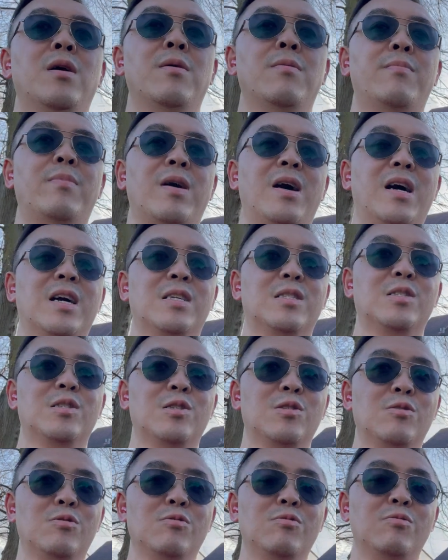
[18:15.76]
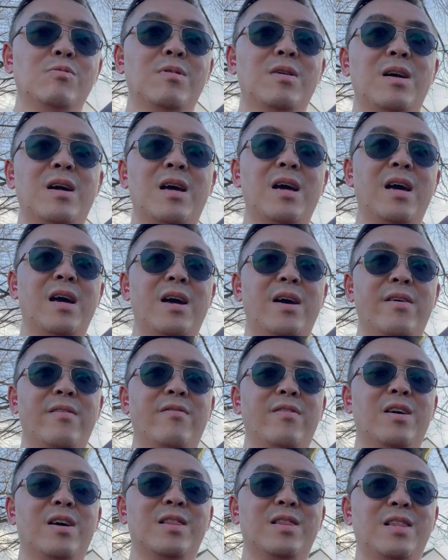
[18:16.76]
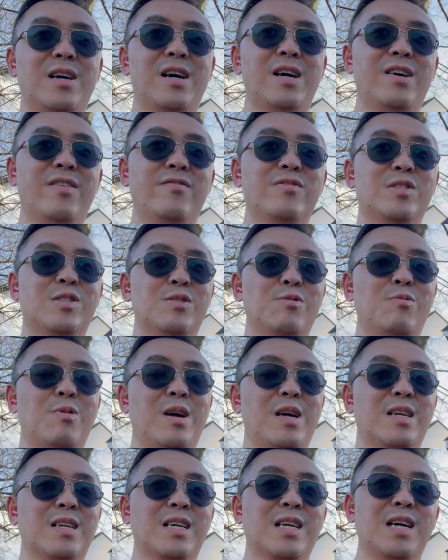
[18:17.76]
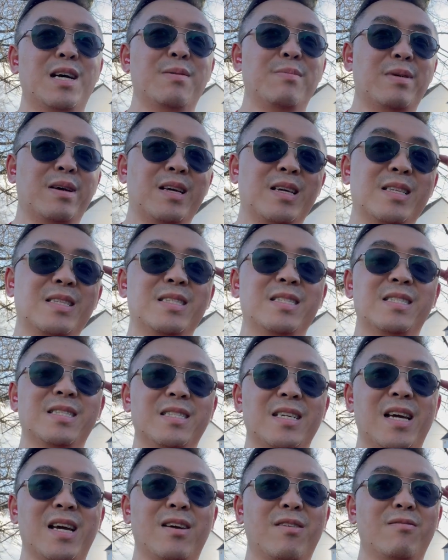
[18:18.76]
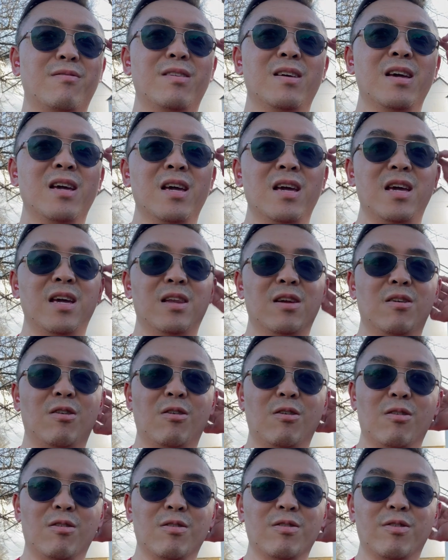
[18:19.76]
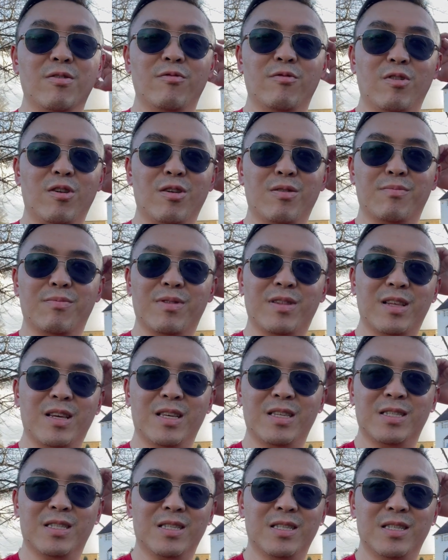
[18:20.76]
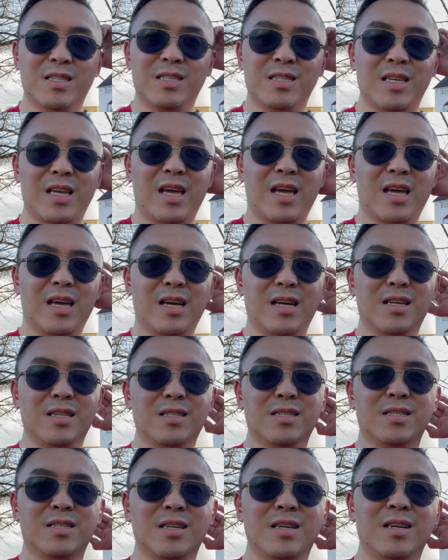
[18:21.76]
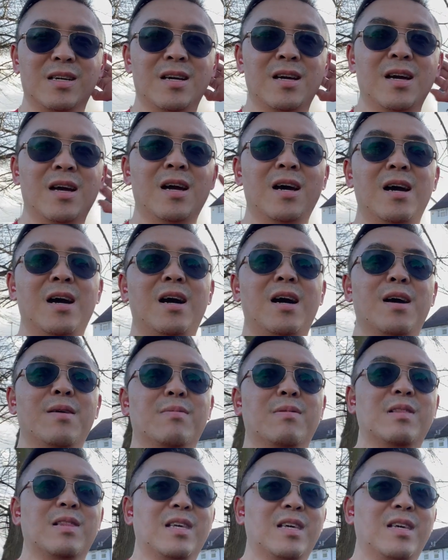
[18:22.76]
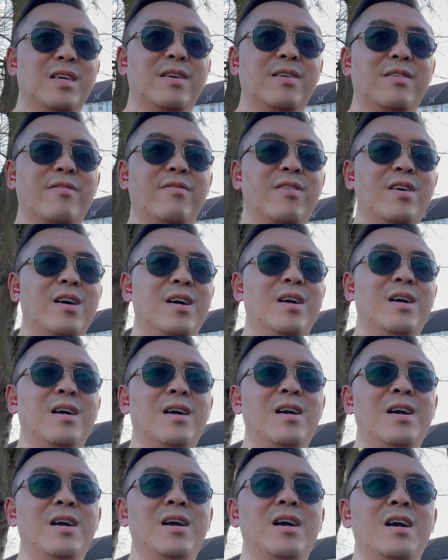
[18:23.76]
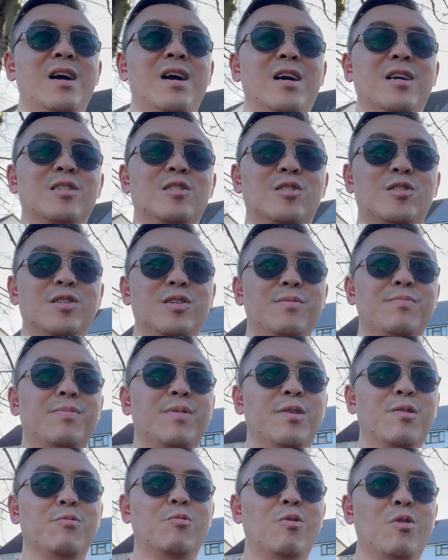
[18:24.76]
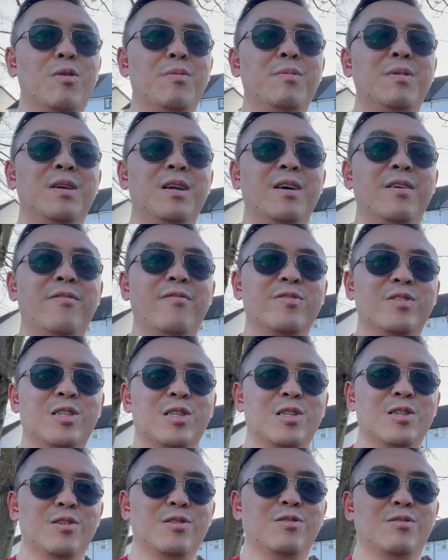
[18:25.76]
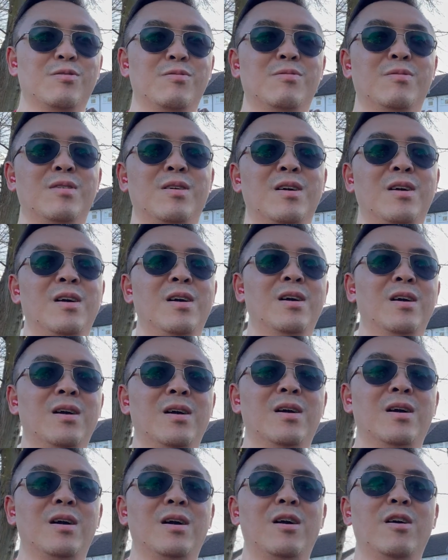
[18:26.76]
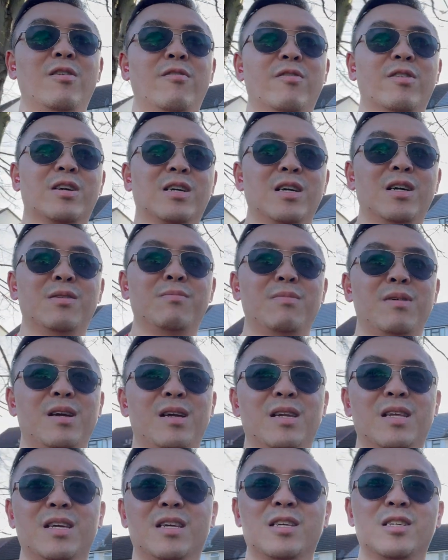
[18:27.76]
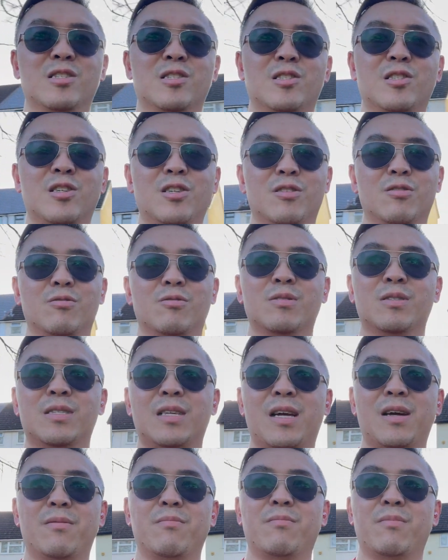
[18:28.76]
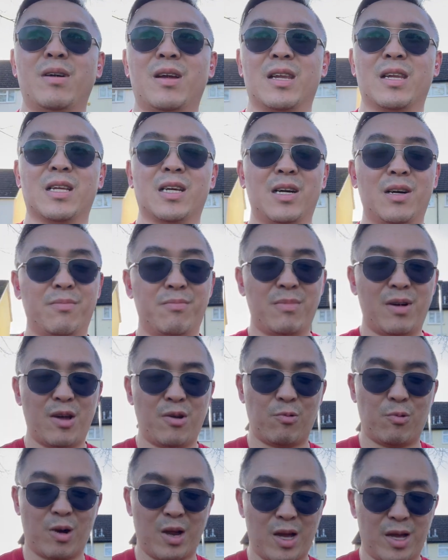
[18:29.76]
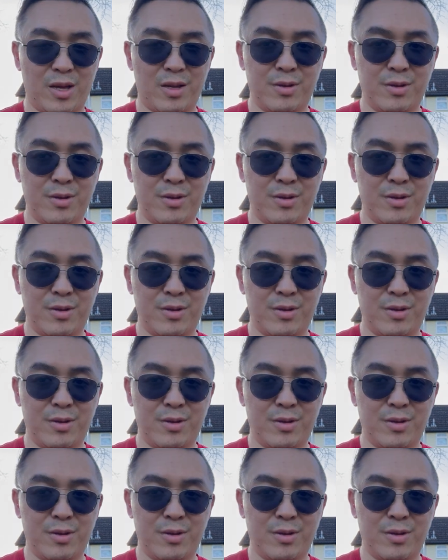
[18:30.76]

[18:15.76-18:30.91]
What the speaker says: But I do have a lot of sweat coming down in all the wrong places, and I believe I should be warm enough to overcome any chills that might come my way.